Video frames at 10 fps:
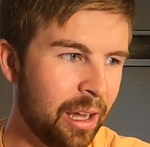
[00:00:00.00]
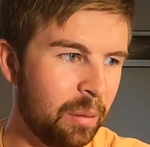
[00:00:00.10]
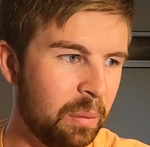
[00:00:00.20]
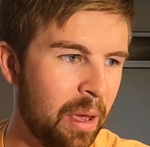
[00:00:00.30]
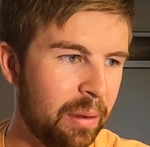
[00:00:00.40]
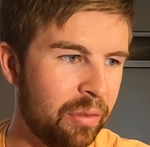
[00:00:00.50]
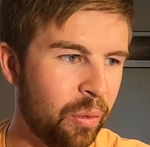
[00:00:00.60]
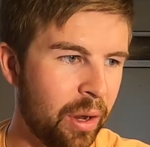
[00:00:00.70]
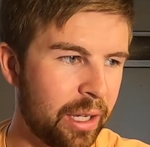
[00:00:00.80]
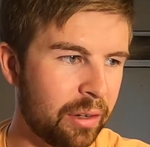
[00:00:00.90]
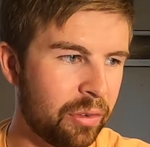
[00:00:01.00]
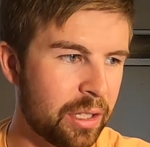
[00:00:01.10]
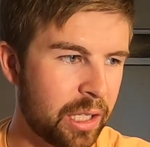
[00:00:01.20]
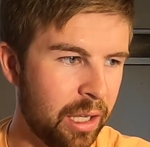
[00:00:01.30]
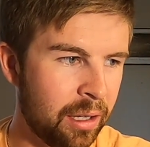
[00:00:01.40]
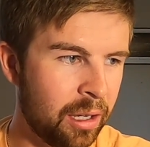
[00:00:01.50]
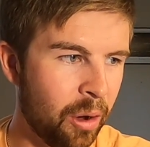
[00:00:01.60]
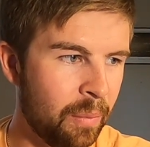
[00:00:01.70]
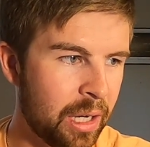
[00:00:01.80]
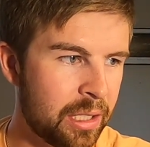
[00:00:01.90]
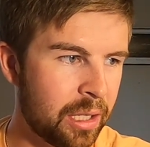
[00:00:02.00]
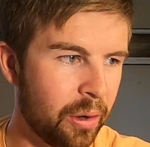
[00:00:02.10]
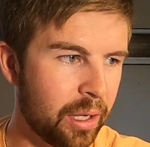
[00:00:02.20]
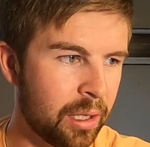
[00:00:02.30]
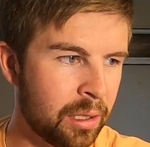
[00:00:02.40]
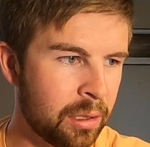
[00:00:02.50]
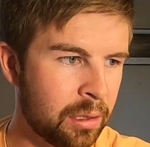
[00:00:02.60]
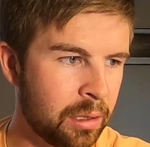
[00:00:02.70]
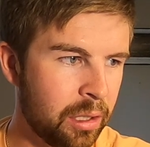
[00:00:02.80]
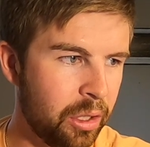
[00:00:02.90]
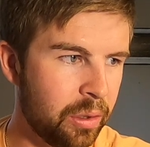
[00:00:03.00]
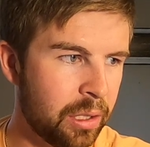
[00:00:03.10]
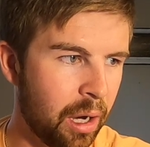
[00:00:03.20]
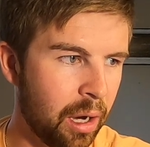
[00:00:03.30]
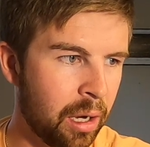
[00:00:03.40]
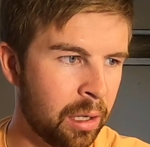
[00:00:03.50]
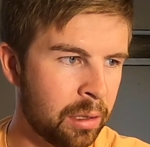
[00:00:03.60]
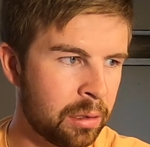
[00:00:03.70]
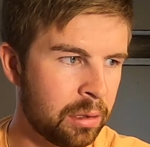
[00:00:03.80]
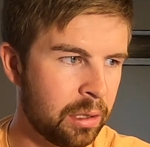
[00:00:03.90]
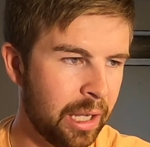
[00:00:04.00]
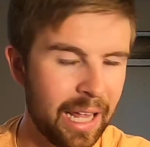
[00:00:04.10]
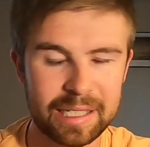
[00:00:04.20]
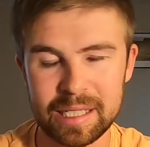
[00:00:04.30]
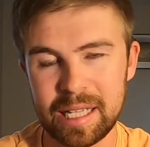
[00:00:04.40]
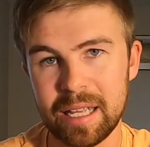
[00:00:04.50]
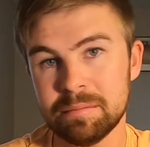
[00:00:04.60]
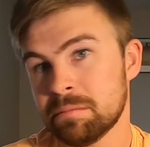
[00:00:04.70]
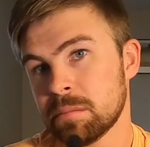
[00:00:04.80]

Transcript: I mean, maybe if you want to get frisky, you could go Minnesota, Utah, and NC State.